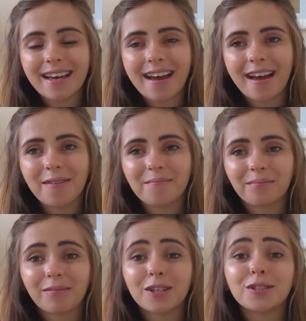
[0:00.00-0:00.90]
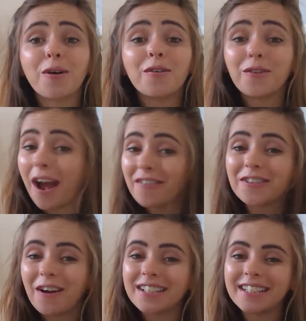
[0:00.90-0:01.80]
Um, so if you have
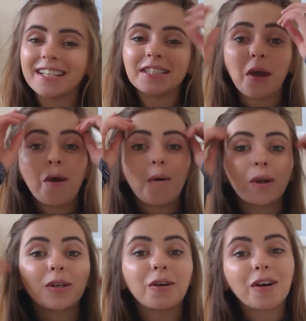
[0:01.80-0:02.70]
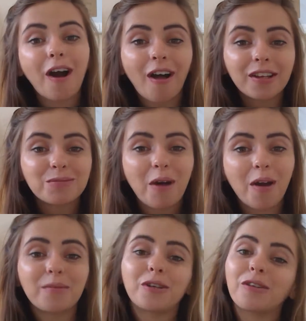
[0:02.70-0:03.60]
any questions or you're a college
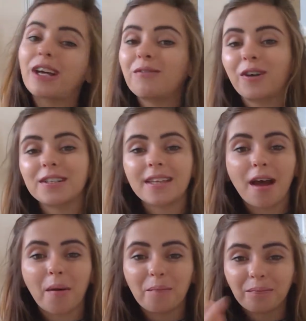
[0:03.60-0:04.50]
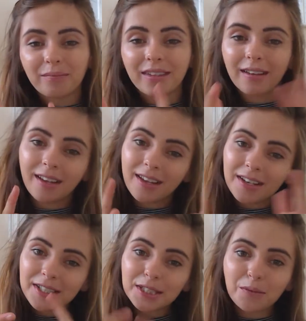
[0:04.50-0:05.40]
mom and you're looking for some
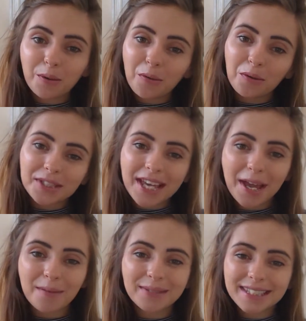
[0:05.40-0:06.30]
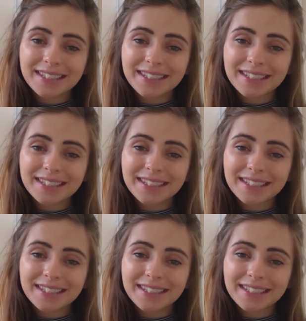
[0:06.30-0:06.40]
super cool tips,